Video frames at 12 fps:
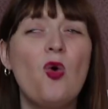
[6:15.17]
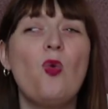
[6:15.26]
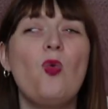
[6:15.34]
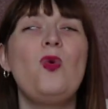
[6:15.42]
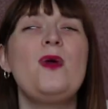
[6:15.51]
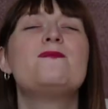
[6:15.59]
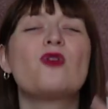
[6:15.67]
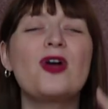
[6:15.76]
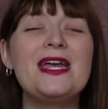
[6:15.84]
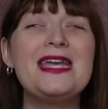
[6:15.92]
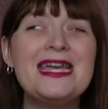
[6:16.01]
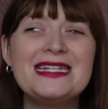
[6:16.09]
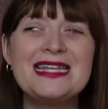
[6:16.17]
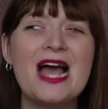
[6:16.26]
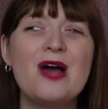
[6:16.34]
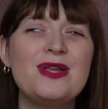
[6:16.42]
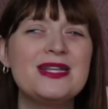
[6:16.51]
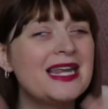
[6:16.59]
We break it
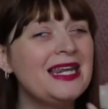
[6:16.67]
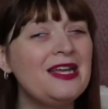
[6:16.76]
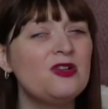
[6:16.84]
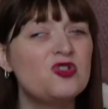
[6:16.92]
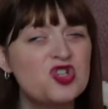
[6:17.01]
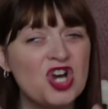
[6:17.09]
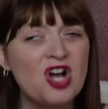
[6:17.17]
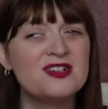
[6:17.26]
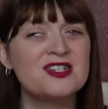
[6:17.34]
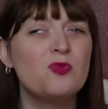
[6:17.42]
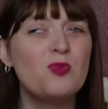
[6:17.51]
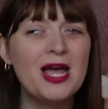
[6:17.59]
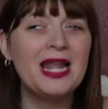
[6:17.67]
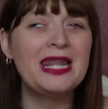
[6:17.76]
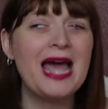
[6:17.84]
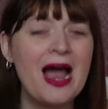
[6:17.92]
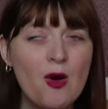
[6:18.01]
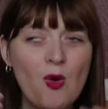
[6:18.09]
down into little chunks and we
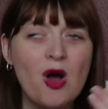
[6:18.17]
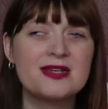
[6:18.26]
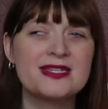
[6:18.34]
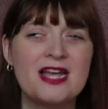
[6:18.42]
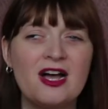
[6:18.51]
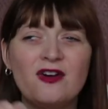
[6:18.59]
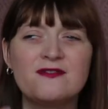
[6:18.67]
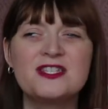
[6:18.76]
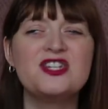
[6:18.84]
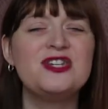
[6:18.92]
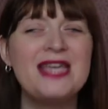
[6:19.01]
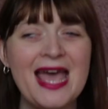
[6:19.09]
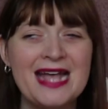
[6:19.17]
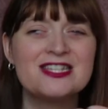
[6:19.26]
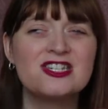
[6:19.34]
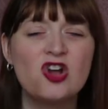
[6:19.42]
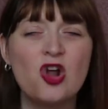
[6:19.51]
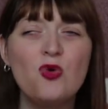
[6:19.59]
allow ourselves to get
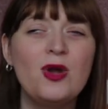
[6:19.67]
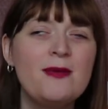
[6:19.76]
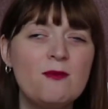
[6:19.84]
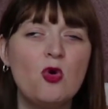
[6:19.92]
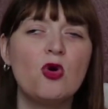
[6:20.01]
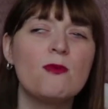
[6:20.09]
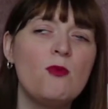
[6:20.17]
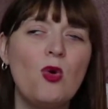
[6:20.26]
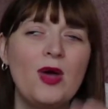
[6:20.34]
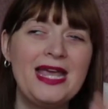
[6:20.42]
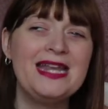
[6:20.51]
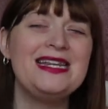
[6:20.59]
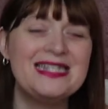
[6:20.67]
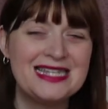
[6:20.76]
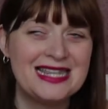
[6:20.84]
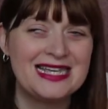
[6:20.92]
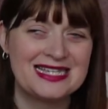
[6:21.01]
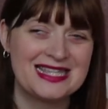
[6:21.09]
slowly more and more
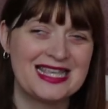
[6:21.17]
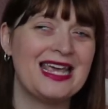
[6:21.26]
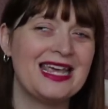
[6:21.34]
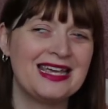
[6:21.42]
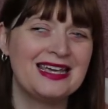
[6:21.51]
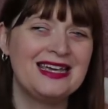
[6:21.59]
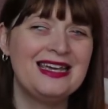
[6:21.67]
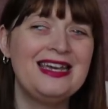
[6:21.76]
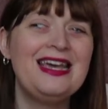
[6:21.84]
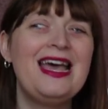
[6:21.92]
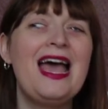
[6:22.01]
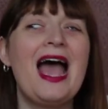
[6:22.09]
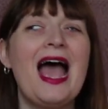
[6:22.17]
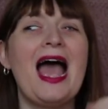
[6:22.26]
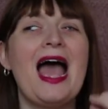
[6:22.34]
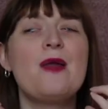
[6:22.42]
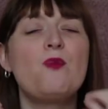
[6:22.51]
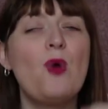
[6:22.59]
into this thing.
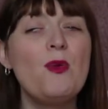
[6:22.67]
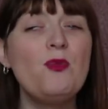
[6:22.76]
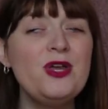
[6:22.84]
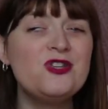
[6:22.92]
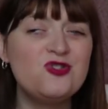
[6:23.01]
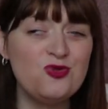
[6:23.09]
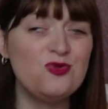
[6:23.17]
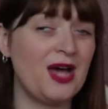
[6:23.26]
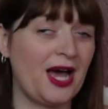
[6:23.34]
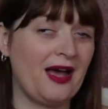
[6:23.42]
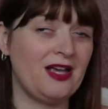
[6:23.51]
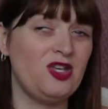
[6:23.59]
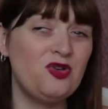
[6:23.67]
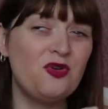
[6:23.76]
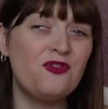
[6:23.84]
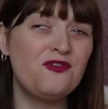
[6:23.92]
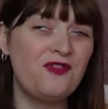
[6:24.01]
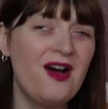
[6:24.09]
And when we do that,
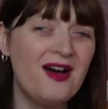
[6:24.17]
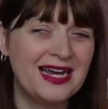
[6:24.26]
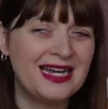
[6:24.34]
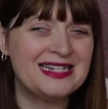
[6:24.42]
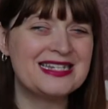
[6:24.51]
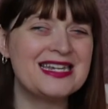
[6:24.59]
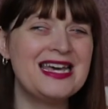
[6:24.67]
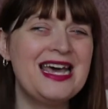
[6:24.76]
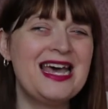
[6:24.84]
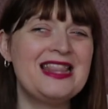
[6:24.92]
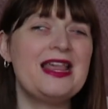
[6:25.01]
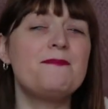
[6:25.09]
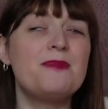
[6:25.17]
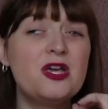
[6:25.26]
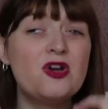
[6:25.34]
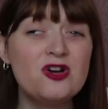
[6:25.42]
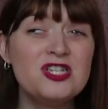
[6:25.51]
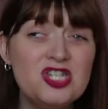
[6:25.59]
you'll find that
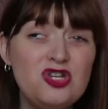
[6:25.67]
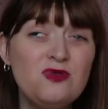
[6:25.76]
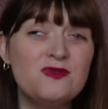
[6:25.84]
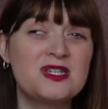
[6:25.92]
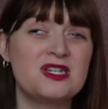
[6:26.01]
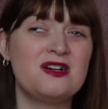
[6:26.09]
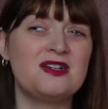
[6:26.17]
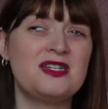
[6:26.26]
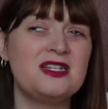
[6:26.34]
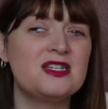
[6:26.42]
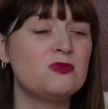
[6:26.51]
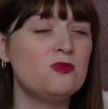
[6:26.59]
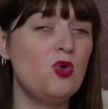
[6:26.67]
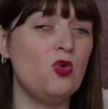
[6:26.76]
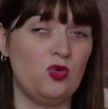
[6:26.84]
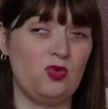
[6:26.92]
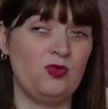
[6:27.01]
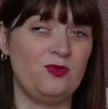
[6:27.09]
because you've started
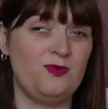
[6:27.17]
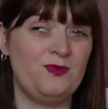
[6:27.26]
small,